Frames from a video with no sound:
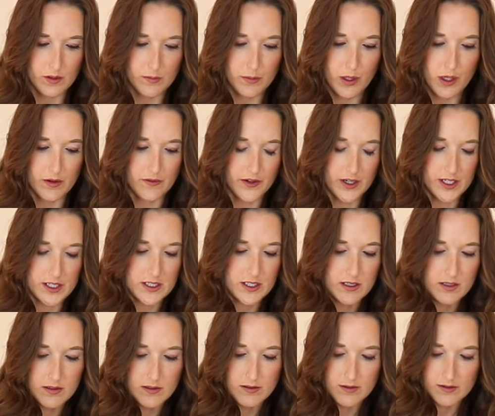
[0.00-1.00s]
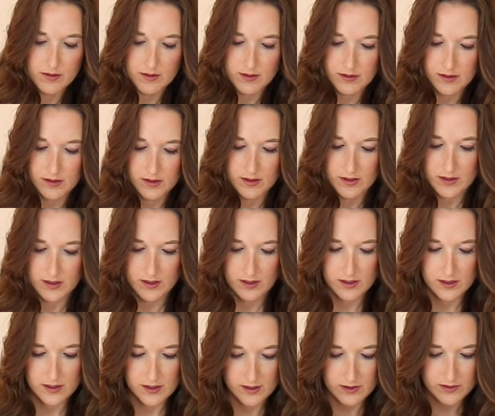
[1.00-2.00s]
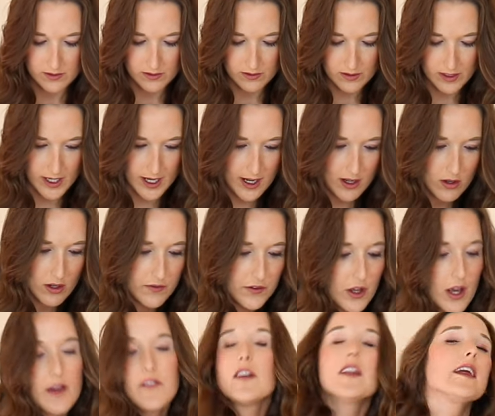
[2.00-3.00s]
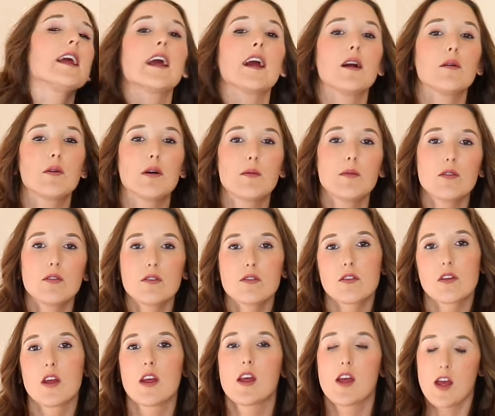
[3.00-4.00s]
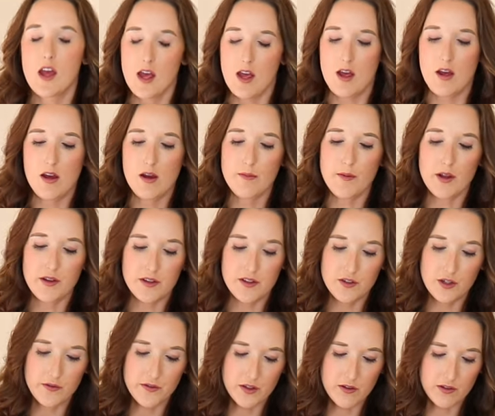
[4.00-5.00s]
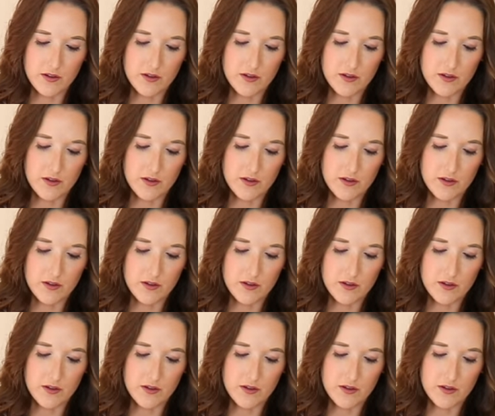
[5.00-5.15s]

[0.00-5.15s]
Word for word: Perfect. So now if you have any air bubbles on the surface of